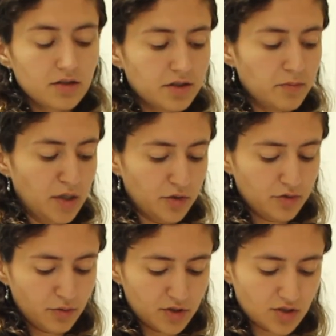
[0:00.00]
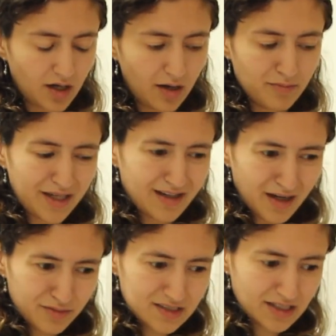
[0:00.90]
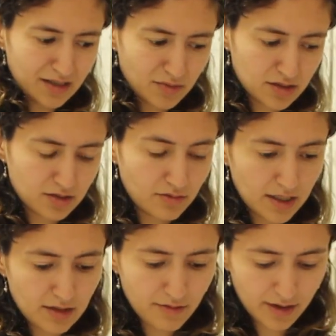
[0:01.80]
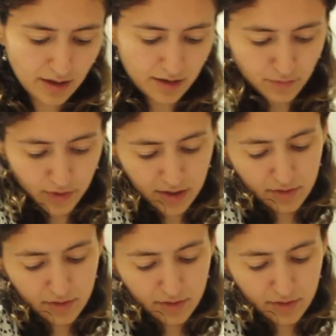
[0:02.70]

the milk, which my gut was telling me to do anyway, and what do